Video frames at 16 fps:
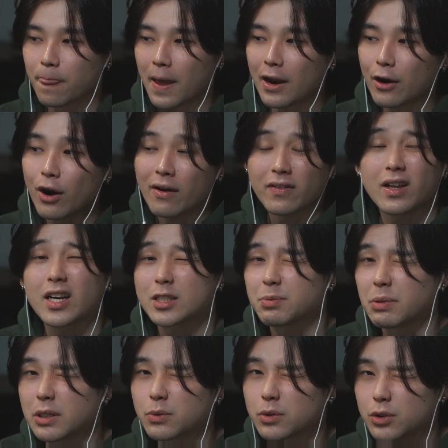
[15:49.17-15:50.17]
I don't have a lot of
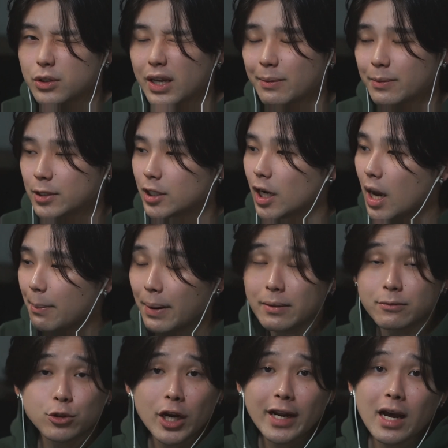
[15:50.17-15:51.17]
experience with True Damage,
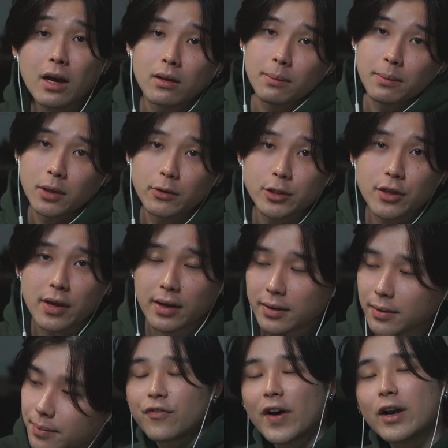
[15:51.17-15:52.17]
but try it out. Let me know what you
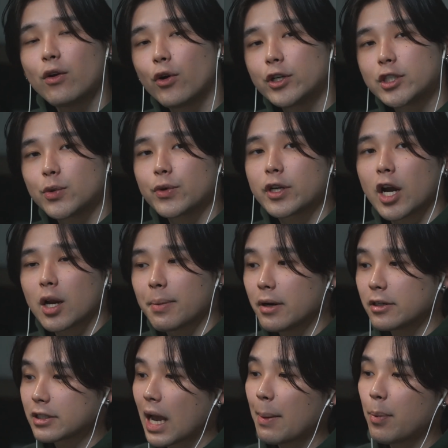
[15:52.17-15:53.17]
think. The final origin we're talking
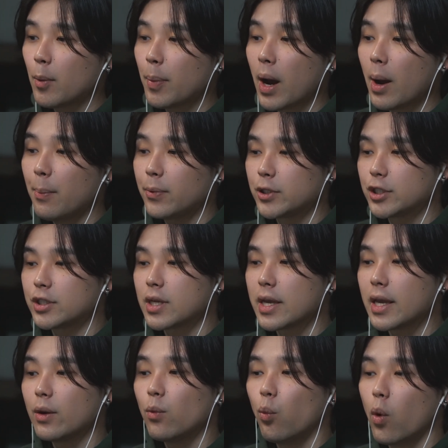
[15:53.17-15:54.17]
about is Hyperpop, which is
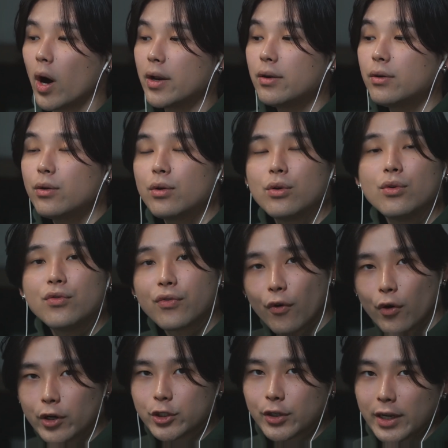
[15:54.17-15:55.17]
a
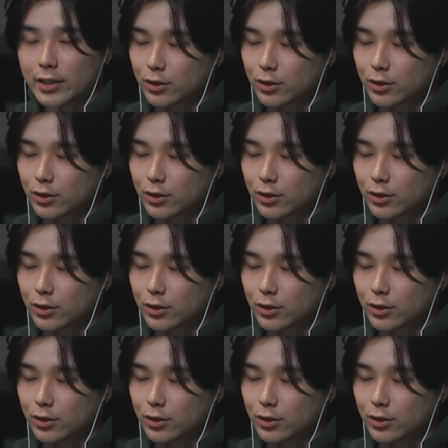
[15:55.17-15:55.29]
1-2-4 trait.